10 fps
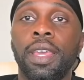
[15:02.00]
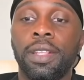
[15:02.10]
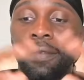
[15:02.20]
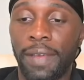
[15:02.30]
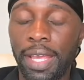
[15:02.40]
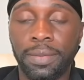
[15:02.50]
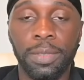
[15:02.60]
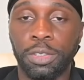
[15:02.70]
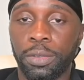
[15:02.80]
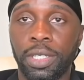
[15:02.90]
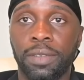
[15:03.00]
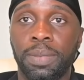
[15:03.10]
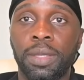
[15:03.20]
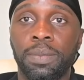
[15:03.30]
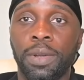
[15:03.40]
The vast majority of
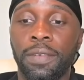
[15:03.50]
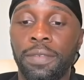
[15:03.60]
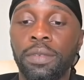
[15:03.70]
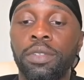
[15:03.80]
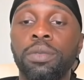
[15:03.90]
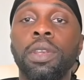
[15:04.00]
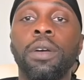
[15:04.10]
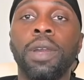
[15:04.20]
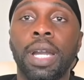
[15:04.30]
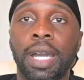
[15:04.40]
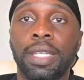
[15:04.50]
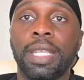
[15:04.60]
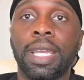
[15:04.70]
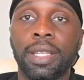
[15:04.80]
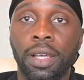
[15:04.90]
people, if you do no
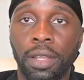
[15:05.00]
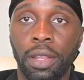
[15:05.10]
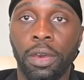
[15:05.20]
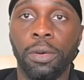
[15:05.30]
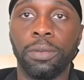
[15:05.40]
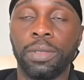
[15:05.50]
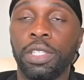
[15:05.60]
contact alone,